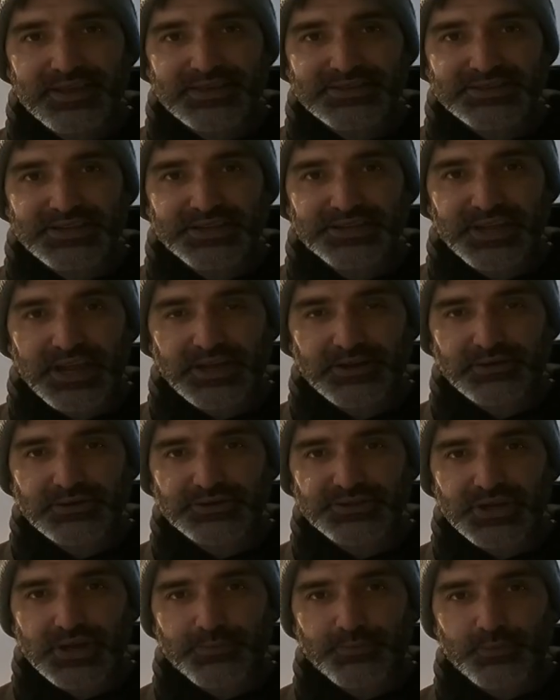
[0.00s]
these
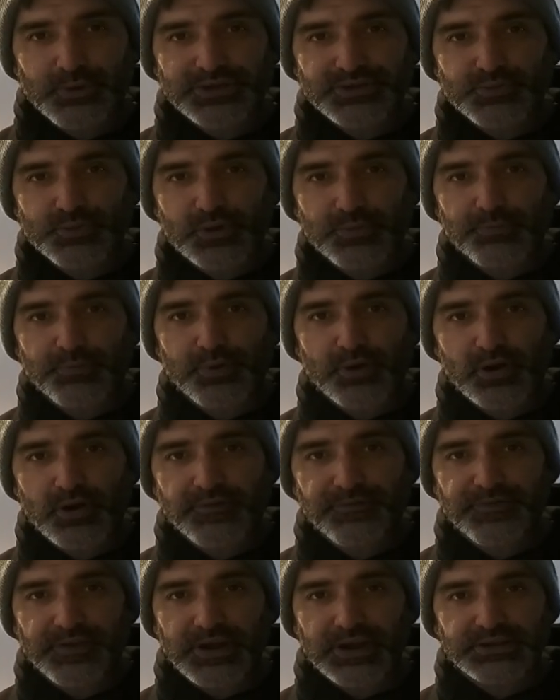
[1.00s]
containers up, which were
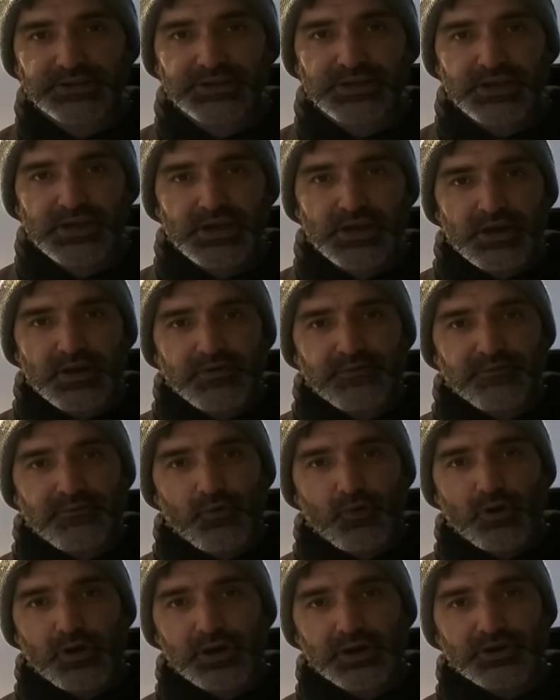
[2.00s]
perfect
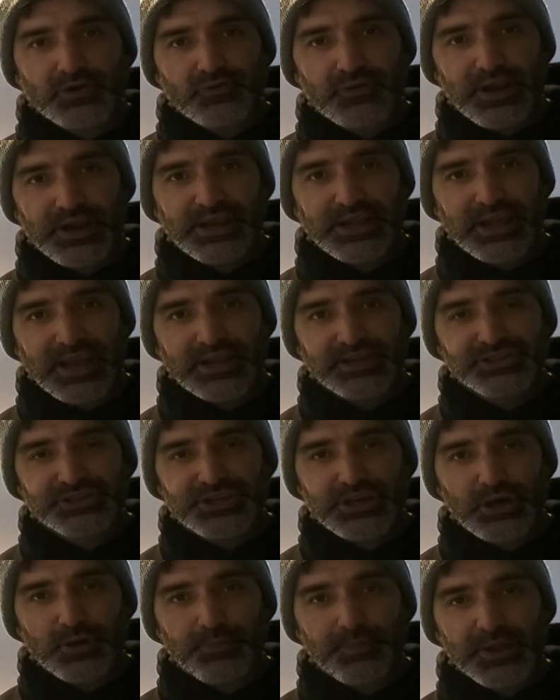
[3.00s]
for creating a
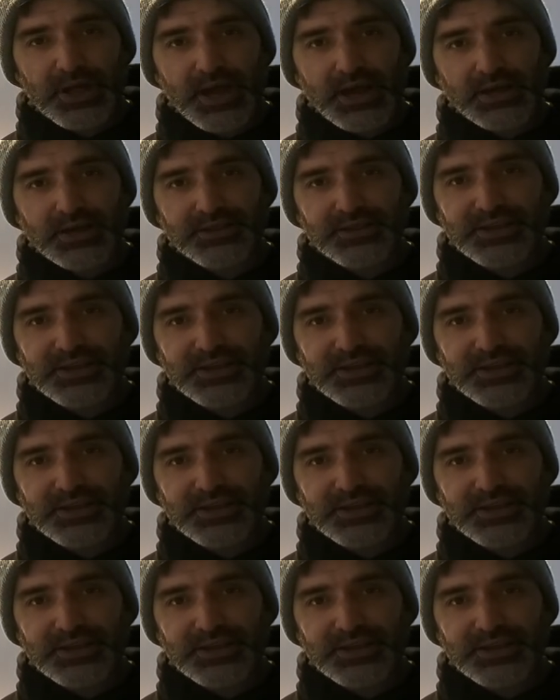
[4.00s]
gel block.